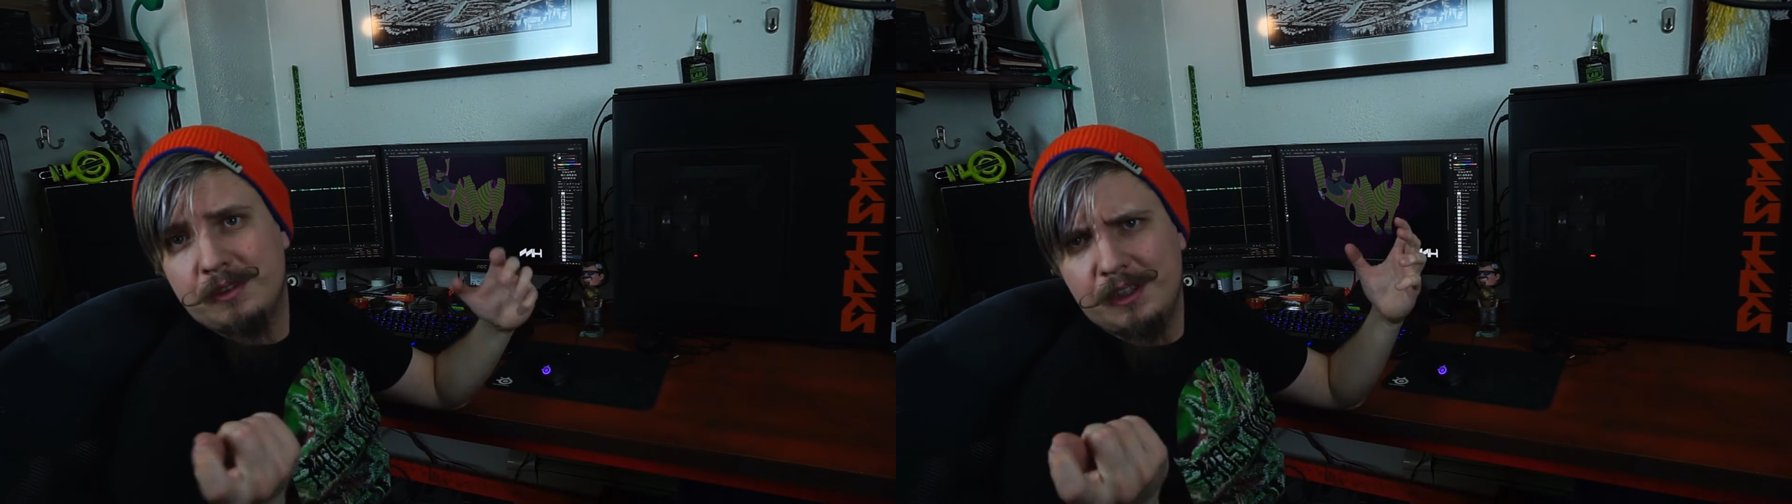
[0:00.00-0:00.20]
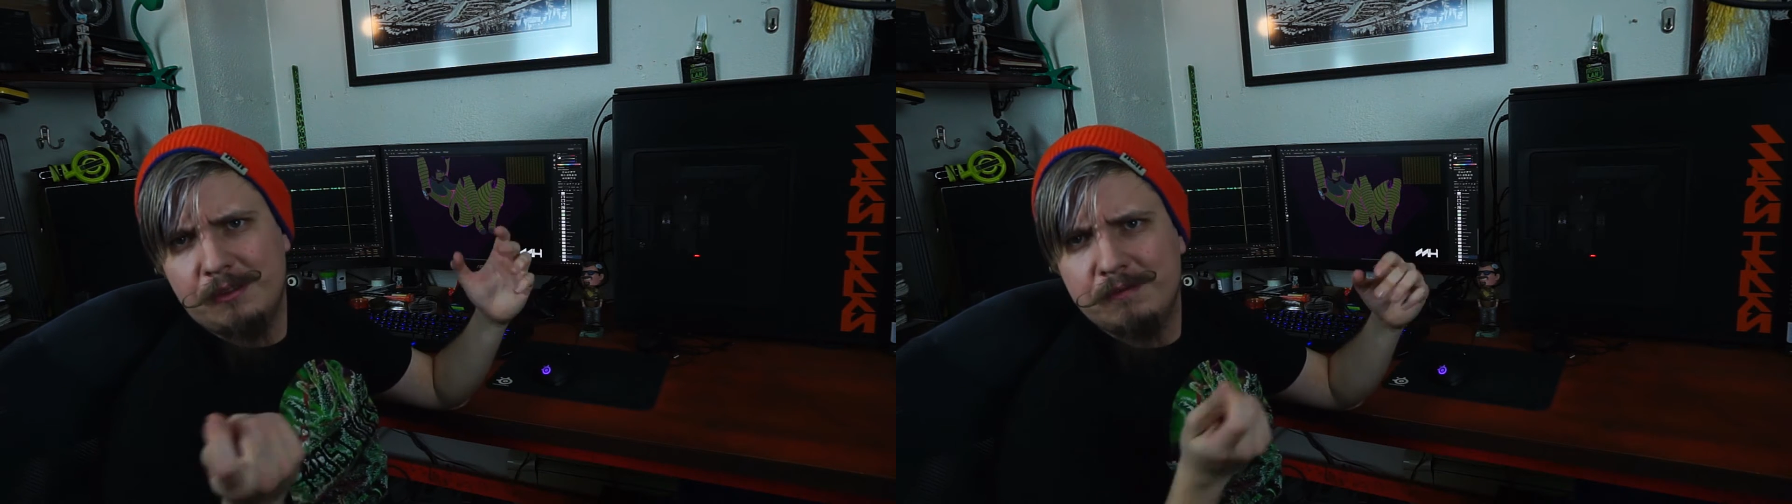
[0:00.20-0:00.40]

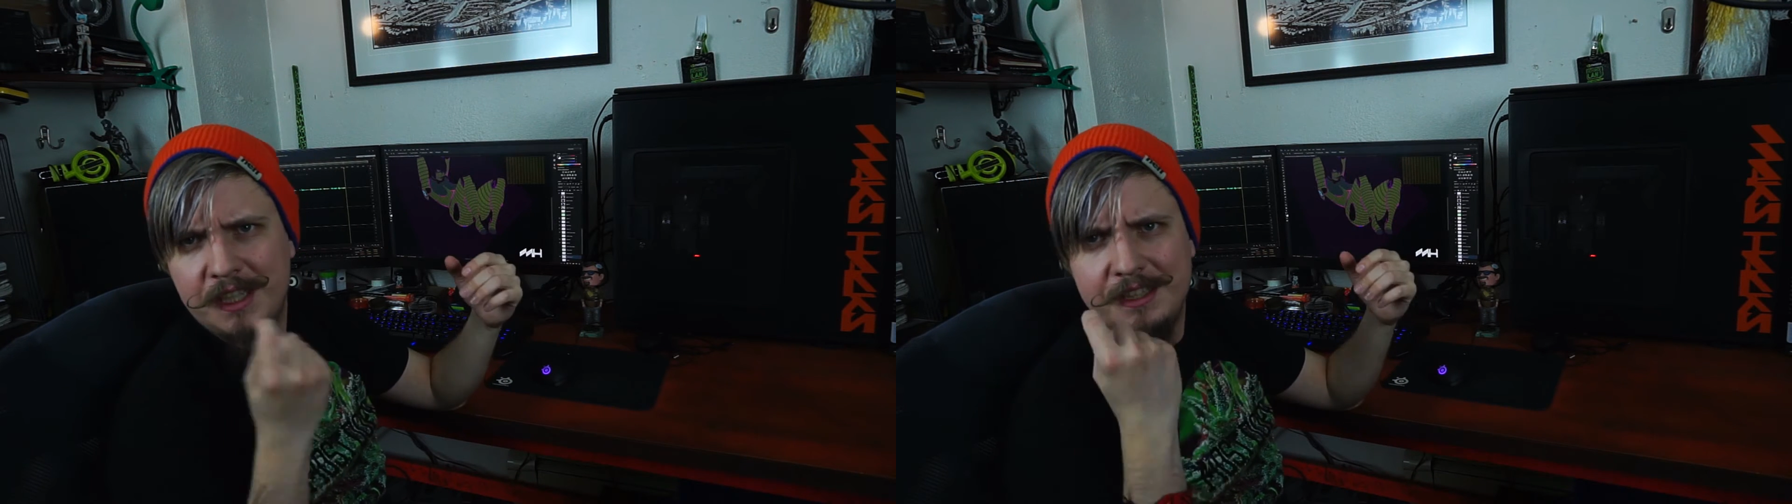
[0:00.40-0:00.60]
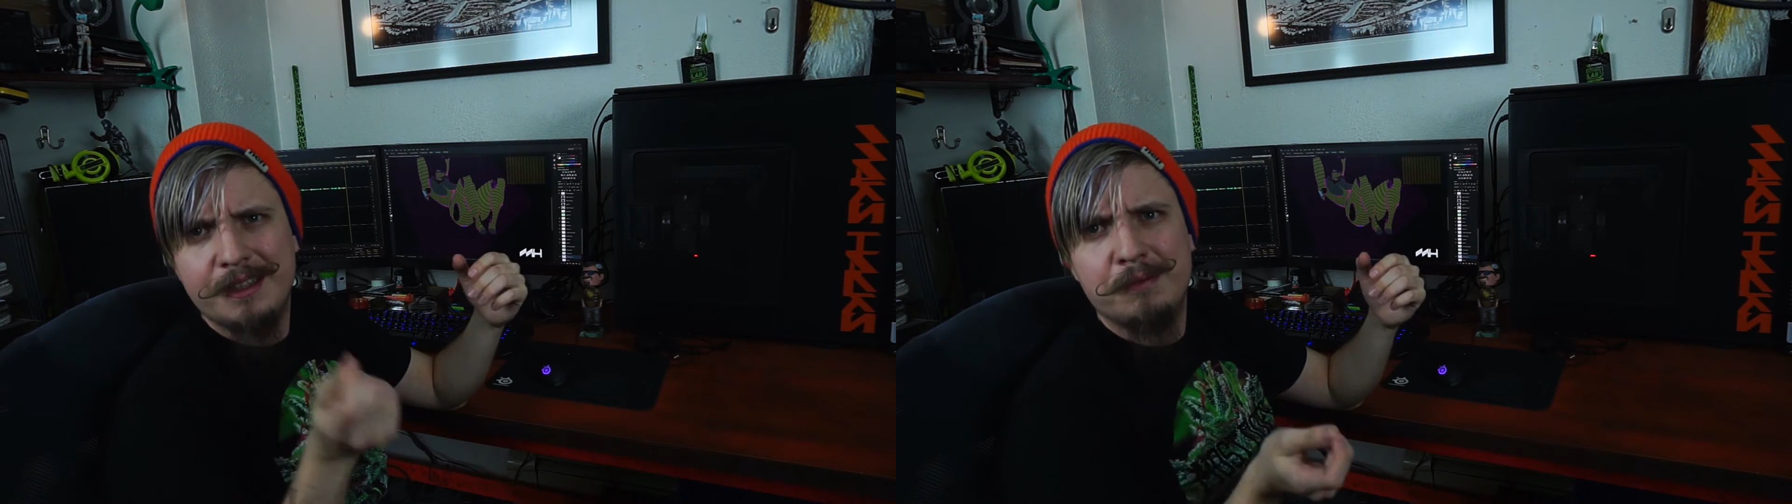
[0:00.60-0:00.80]
You know,
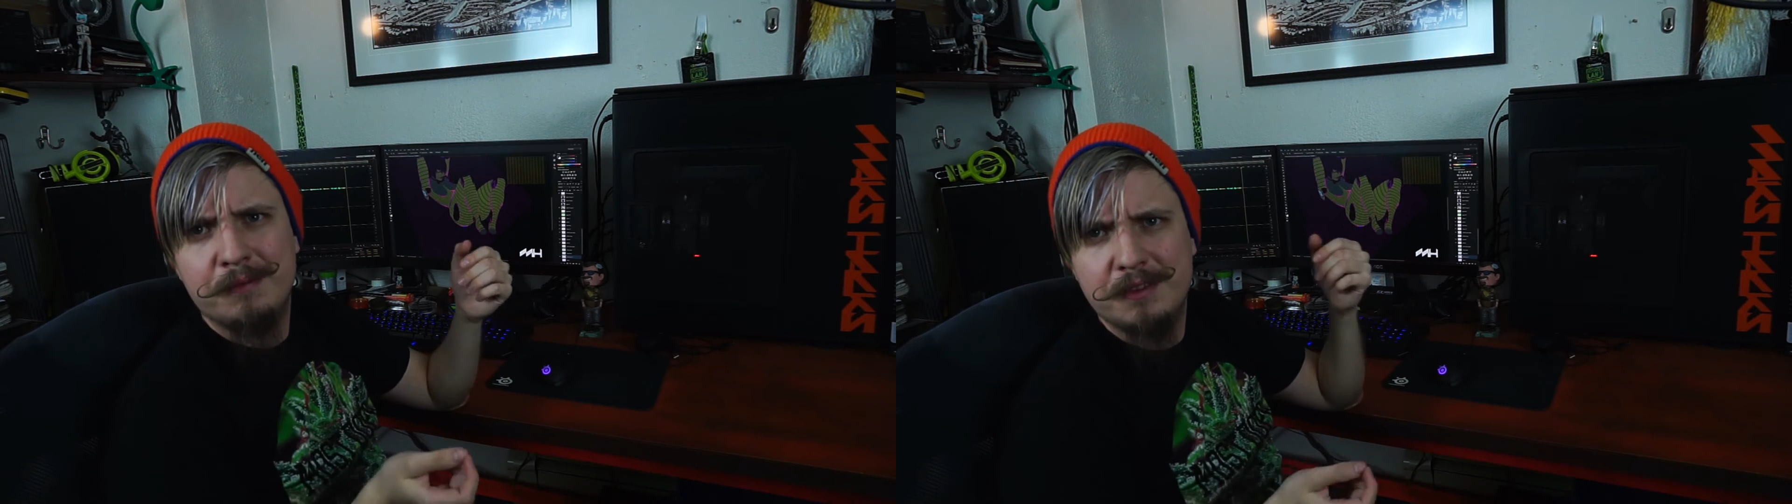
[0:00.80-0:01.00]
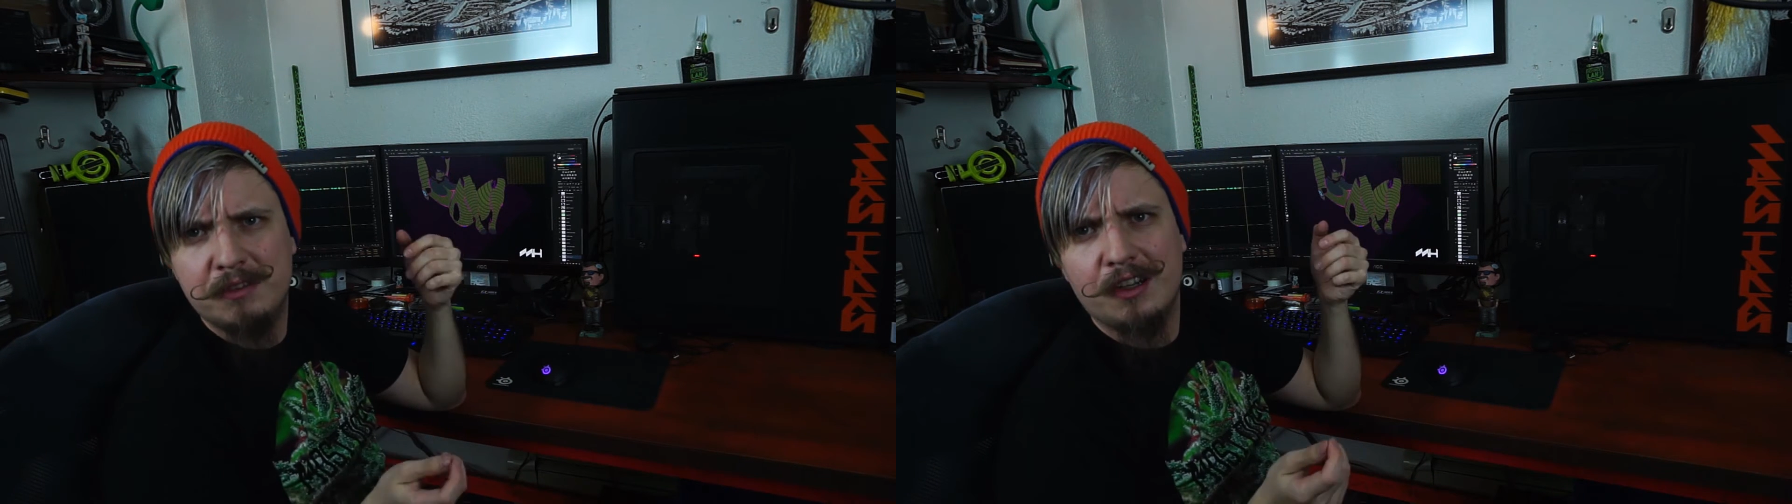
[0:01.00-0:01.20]
eat them if you're